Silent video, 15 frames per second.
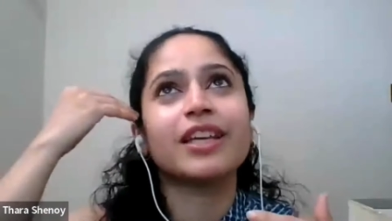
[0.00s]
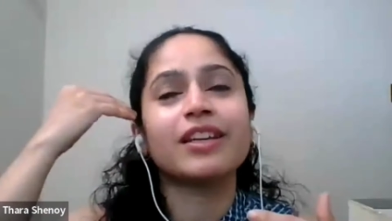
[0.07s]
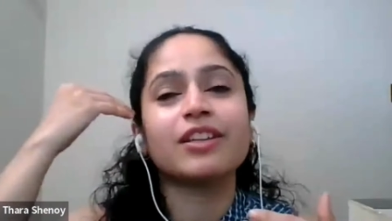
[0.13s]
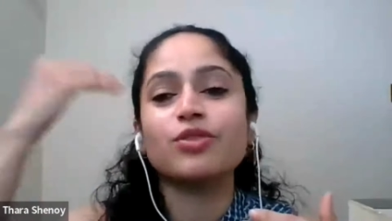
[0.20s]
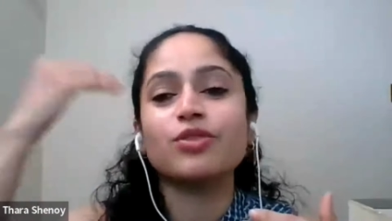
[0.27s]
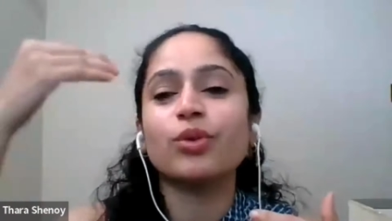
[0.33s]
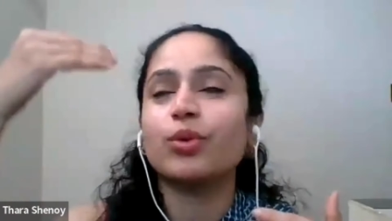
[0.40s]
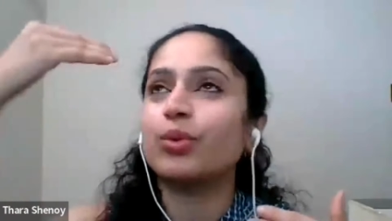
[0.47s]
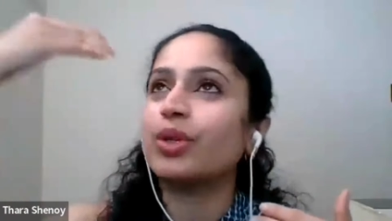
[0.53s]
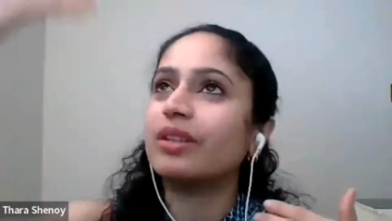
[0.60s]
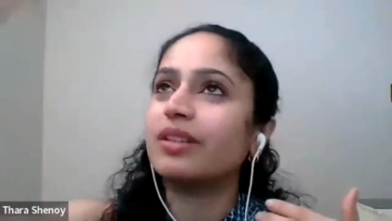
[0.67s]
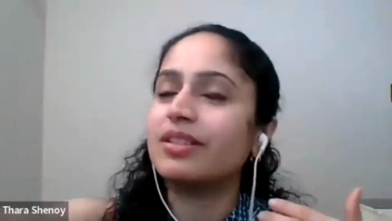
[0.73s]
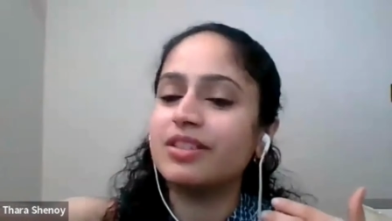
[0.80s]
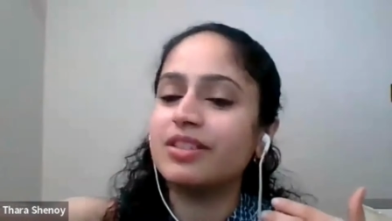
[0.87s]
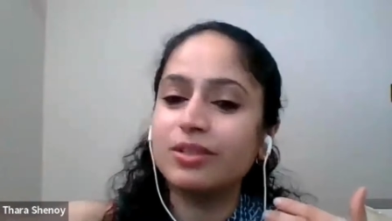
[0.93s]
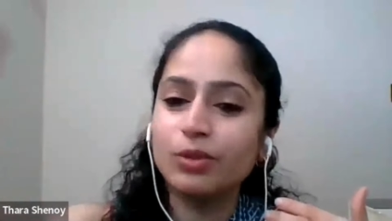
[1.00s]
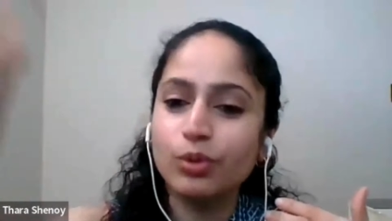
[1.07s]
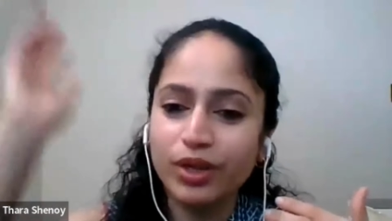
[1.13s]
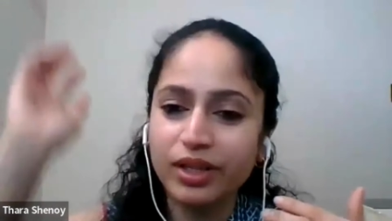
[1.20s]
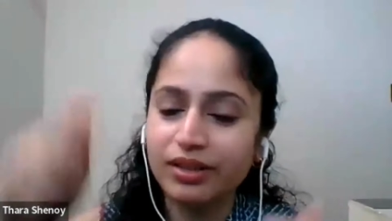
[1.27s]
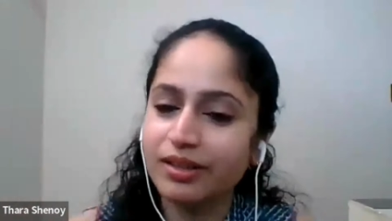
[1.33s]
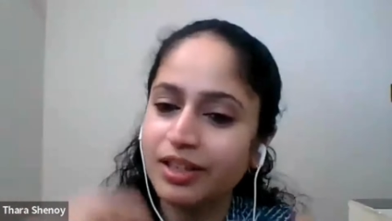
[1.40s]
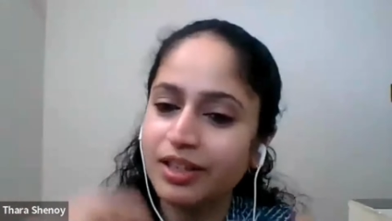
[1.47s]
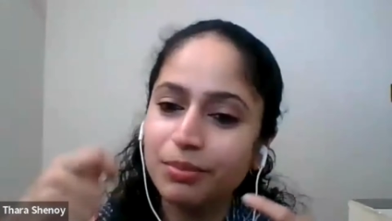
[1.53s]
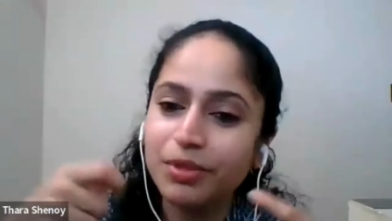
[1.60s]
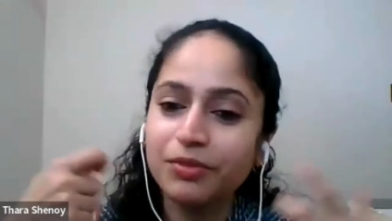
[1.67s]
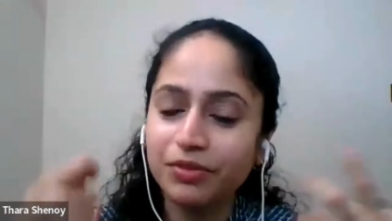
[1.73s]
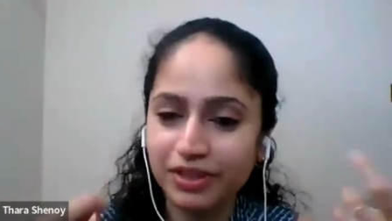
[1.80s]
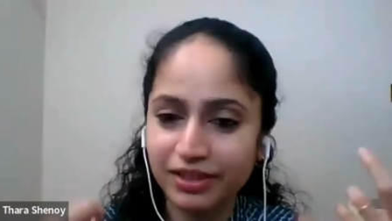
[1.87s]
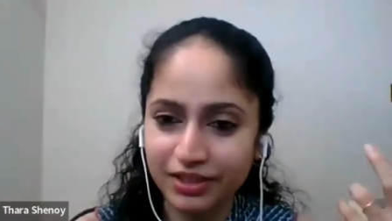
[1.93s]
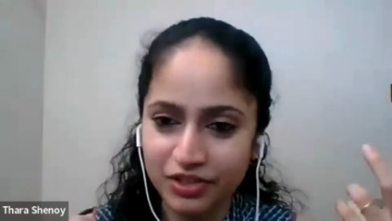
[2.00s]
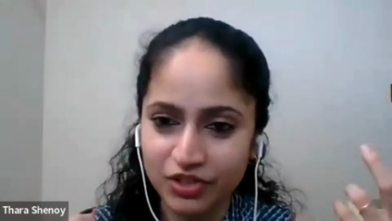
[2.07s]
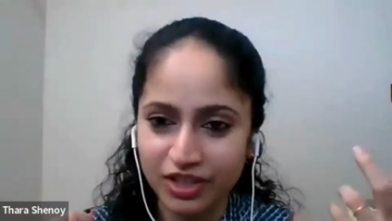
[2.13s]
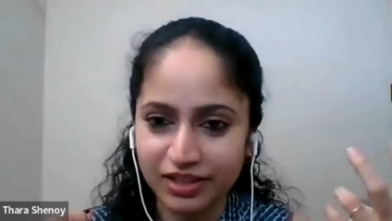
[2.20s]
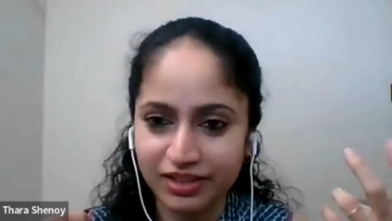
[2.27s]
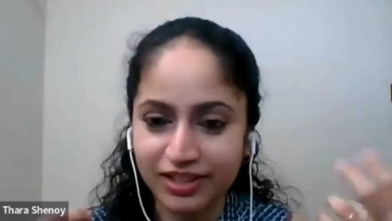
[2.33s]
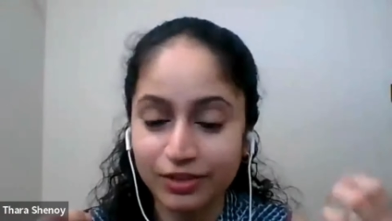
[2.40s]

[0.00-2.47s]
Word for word: There is no routine. They just look at the time and feed the child.